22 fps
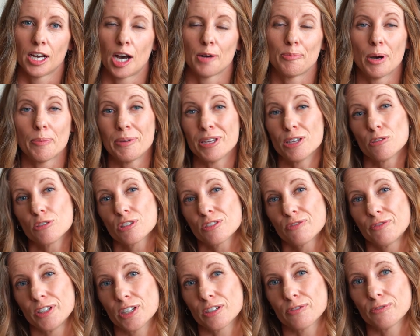A puppy
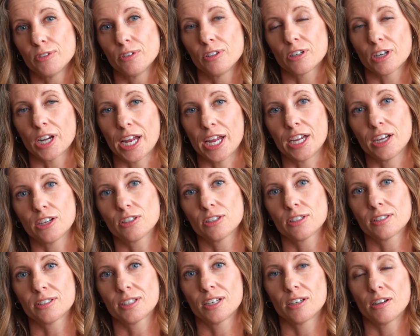who's fearful or
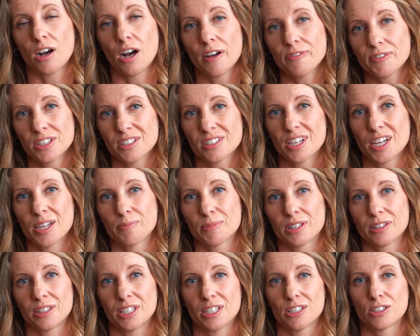anxious can
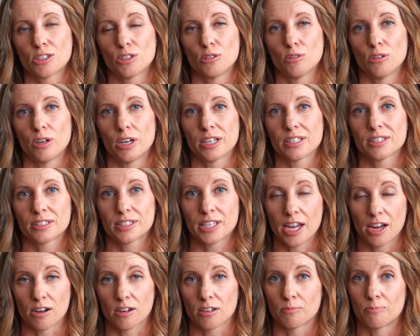oftentimes lead to a
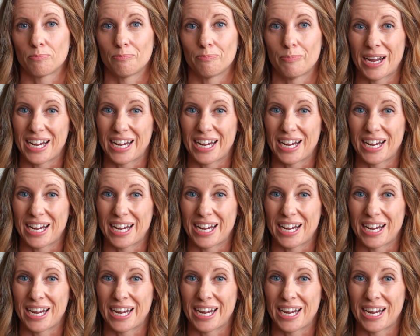scared,